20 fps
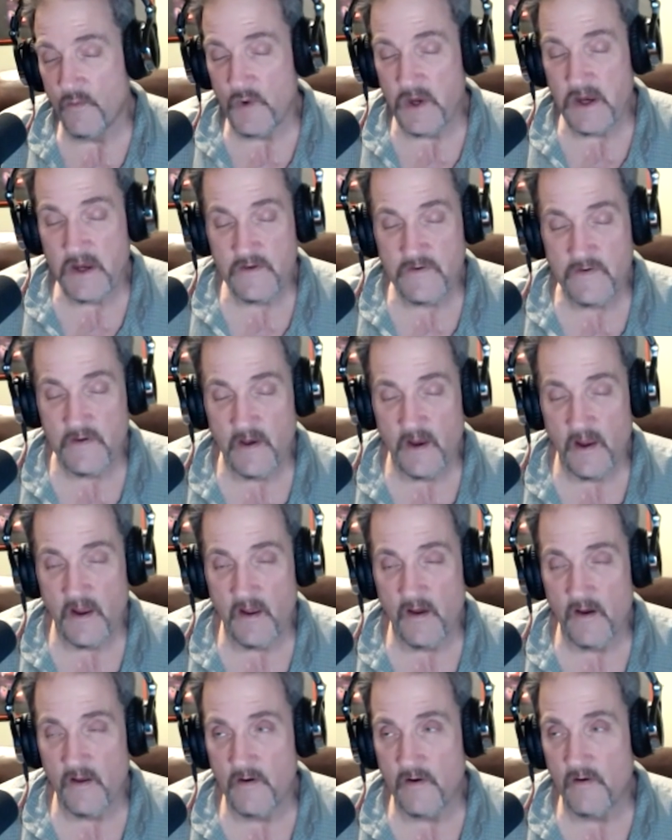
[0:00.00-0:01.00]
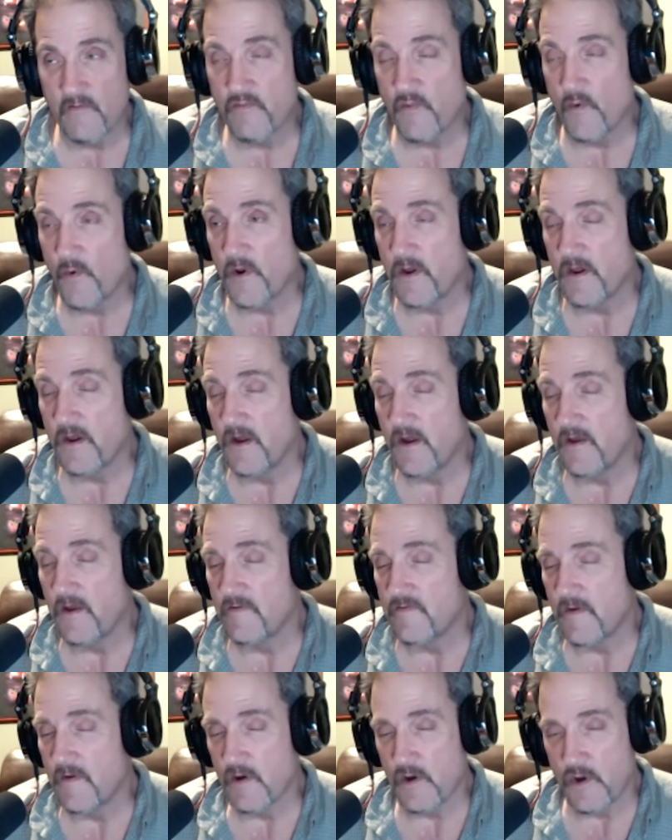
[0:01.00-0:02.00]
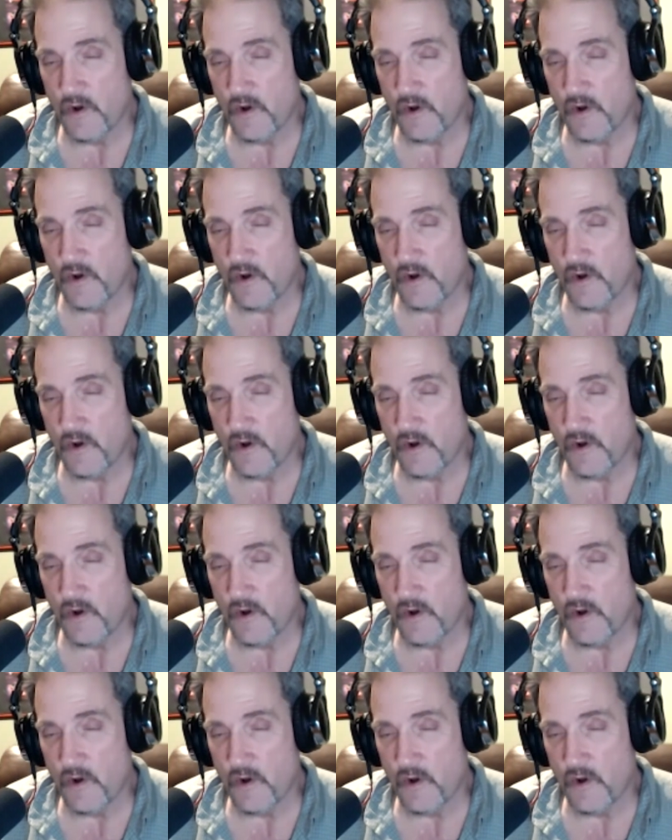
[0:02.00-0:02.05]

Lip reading: weeks of that 140 days in a